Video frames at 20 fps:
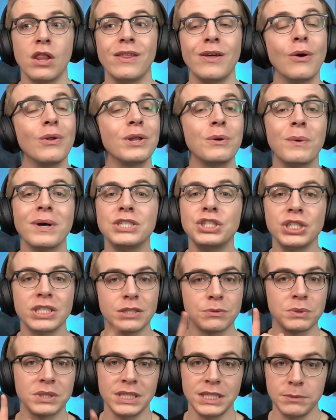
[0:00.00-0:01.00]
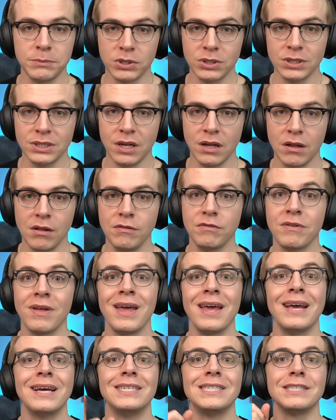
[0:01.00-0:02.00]
The only way she could redeem herself
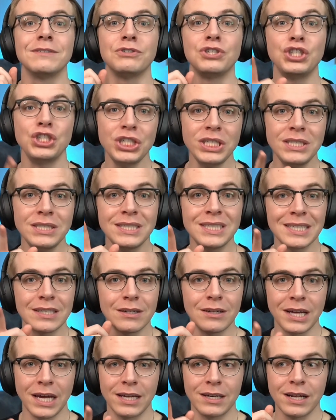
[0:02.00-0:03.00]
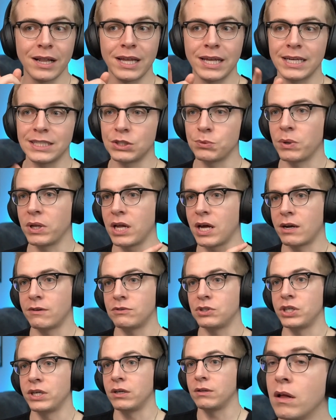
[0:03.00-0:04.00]
is if she single-handedly gets Will out of
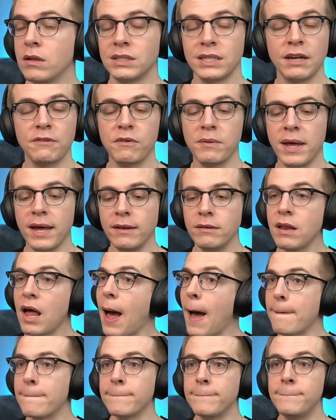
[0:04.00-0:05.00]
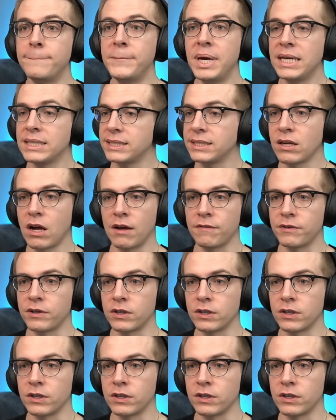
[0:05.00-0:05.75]
jail. Aside from that, I'm pissed off at